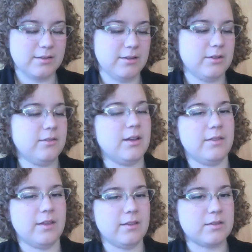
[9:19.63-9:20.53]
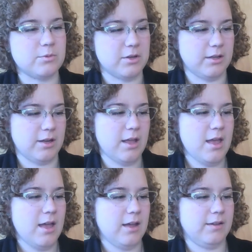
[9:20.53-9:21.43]
and then this one
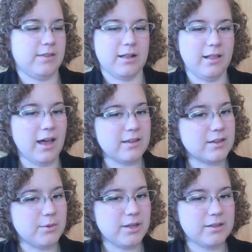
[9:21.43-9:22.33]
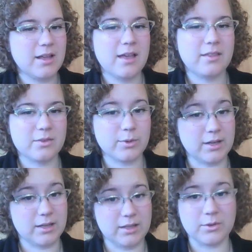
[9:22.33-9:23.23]
is the classic one. This one
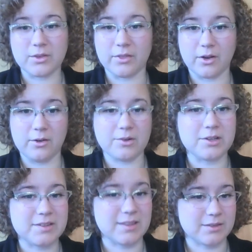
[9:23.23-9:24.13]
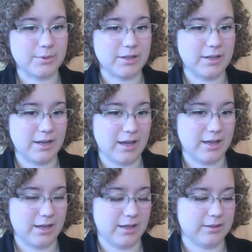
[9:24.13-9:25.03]
I use on the golf course, this one
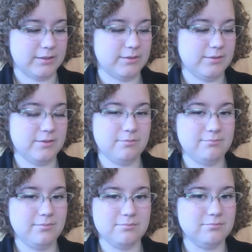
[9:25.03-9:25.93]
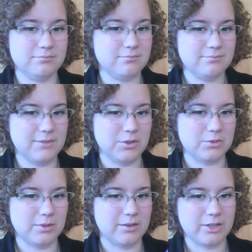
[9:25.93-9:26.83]
I
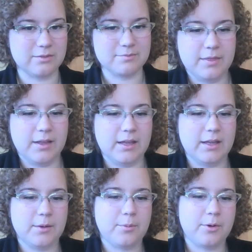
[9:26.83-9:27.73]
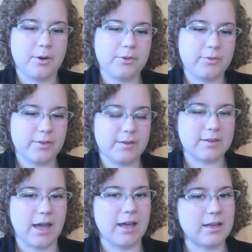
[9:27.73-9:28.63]
use whenever. The pros for this
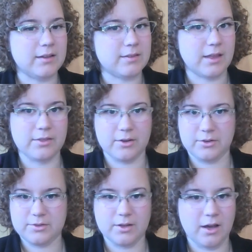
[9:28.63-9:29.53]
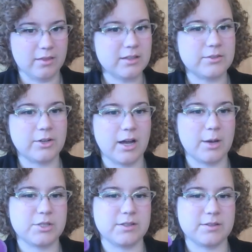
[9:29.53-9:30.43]
guy is that there's all the different
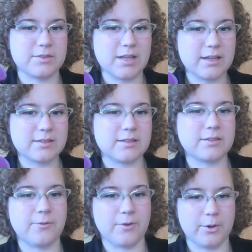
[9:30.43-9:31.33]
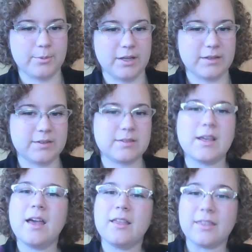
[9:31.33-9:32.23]
options of sizes, firmness,
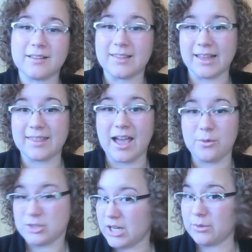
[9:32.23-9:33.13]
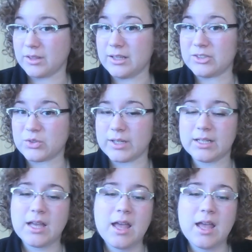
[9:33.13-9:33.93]
things like that, which I really enjoyed.